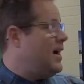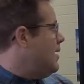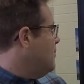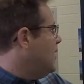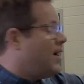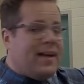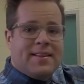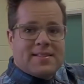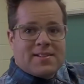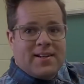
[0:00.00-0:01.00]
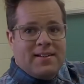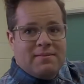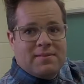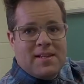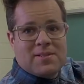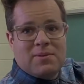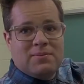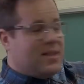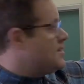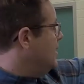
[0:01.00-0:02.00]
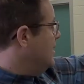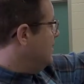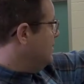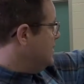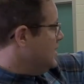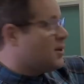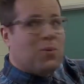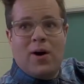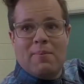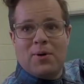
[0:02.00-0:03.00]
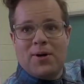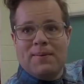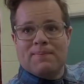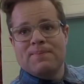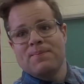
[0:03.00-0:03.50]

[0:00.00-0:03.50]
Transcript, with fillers: Behind the screen, there's still a whiteboard,